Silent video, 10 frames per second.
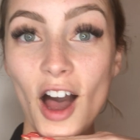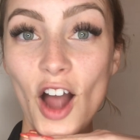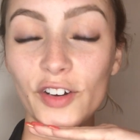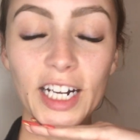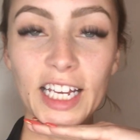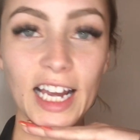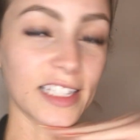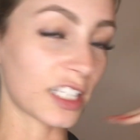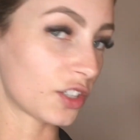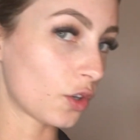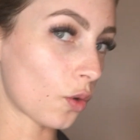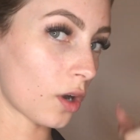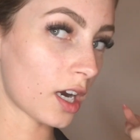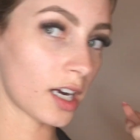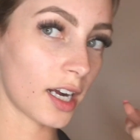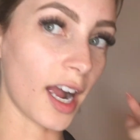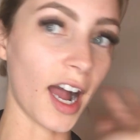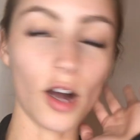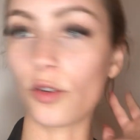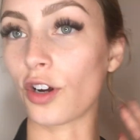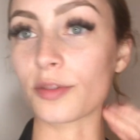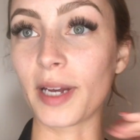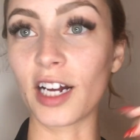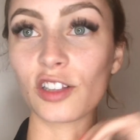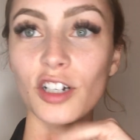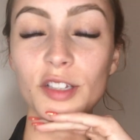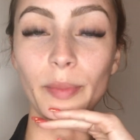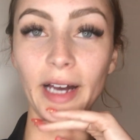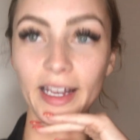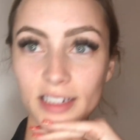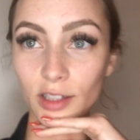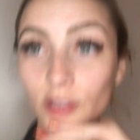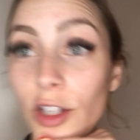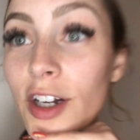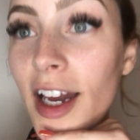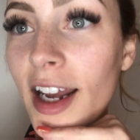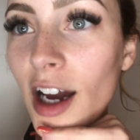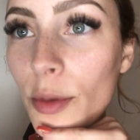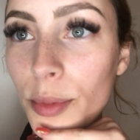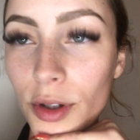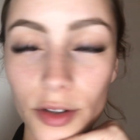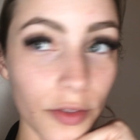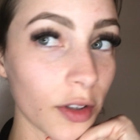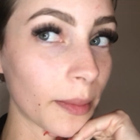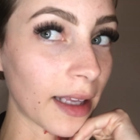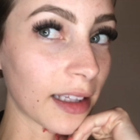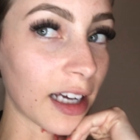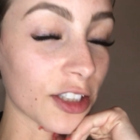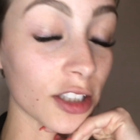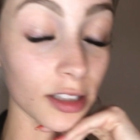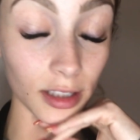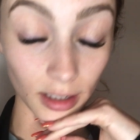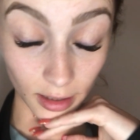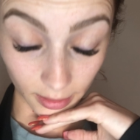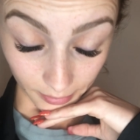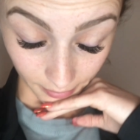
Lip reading: Alrighty guys, ignore how gross my hair looks, but look at how beautiful my lashes look.